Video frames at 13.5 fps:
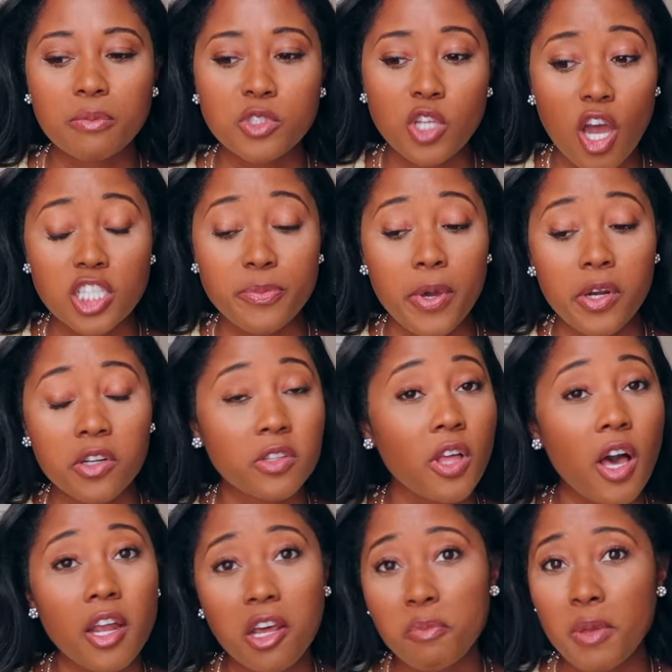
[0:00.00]
talked about it a
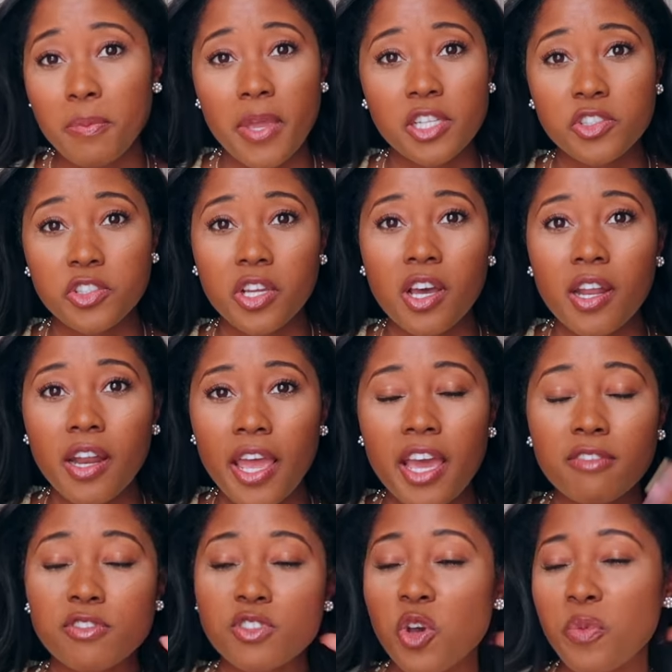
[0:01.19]
lot on my Patreon. I
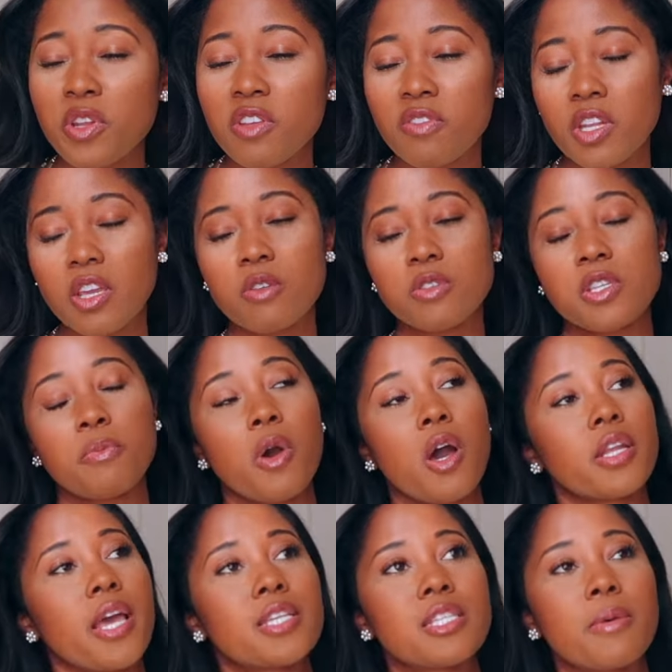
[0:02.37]
have so many videos and
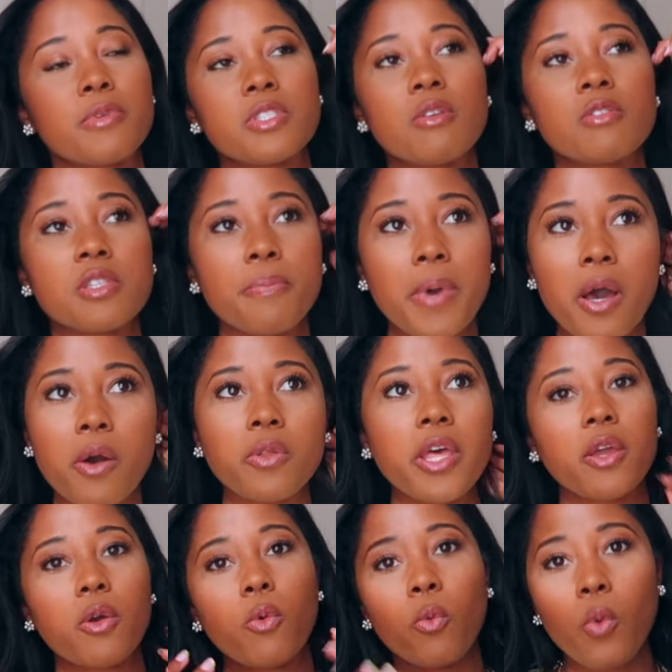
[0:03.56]
podcast episodes about
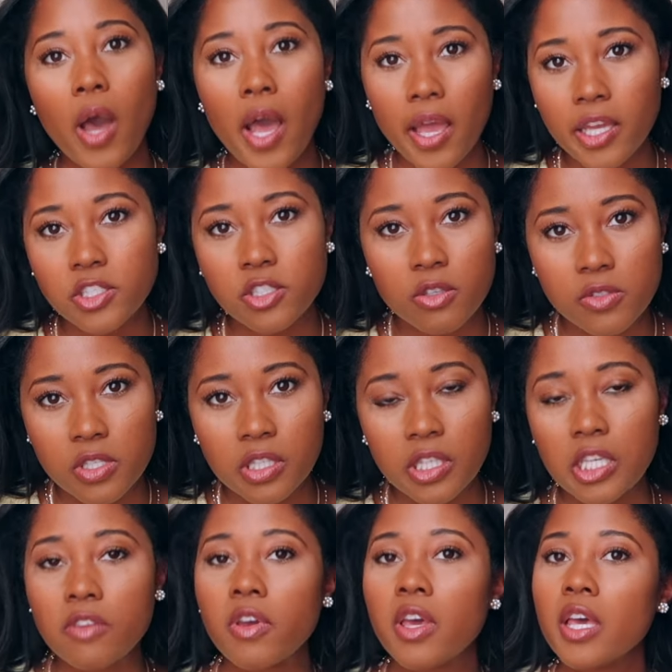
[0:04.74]
like why I chose to
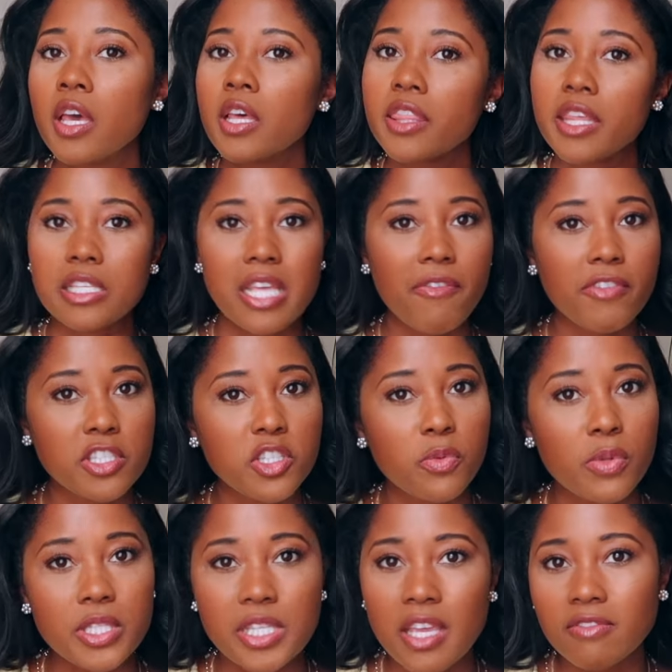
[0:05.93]
leave, things having to do
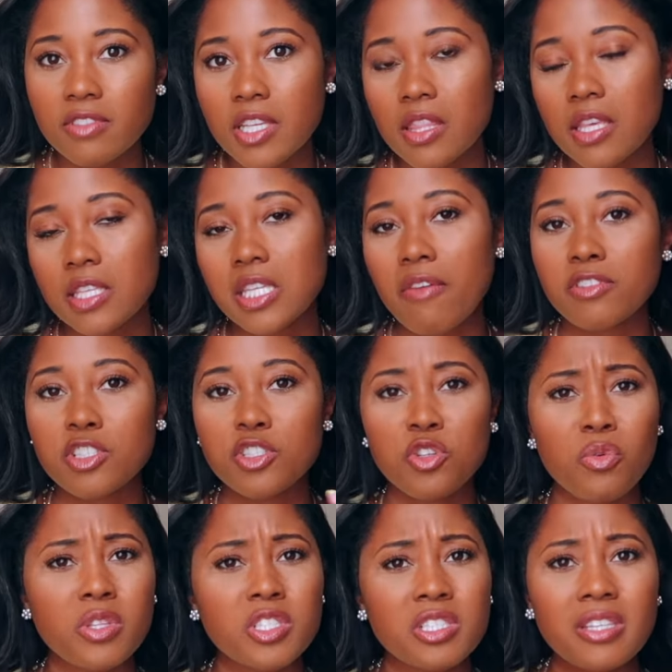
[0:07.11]
with safety, things having to do
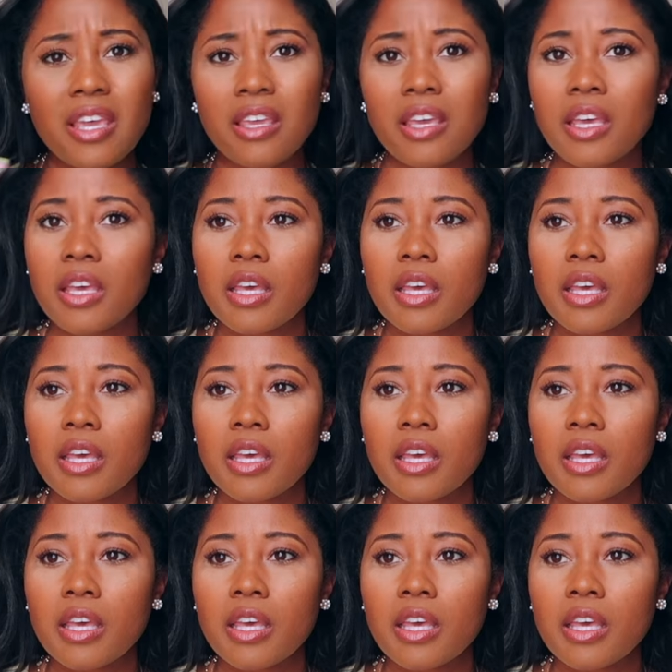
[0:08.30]
with just like